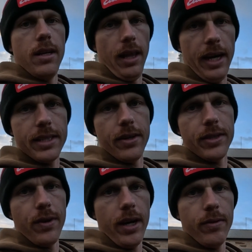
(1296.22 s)
Last
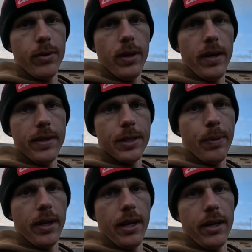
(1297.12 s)
night's rainfall after
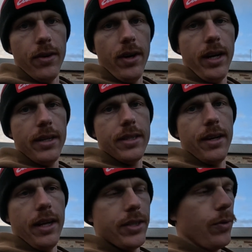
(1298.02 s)
spreading that urea, so
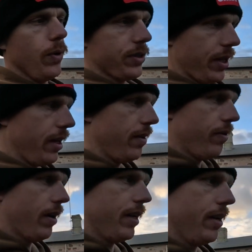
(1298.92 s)
that should wash it in
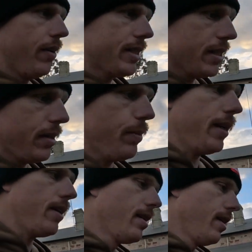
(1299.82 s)
very nicely,
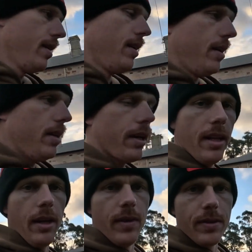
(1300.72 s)
but I'm going to
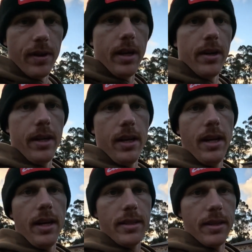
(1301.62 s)
leave this video here
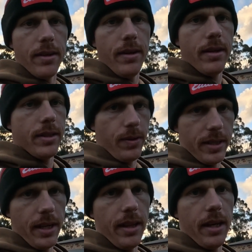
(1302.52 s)
now, so just want to
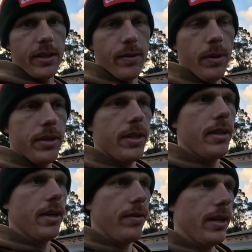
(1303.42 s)
say thanks for watching.
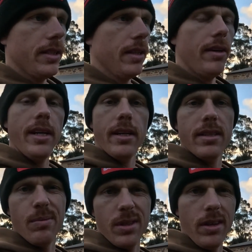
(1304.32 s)
Don't forget to like,
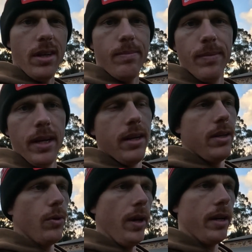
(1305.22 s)
subscribe,
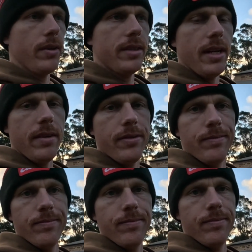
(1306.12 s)
all that good stuff,
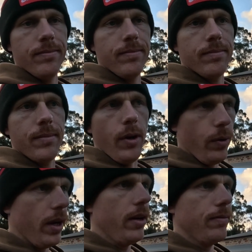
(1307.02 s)
or
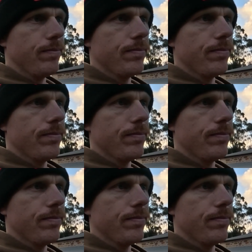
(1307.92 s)
don't.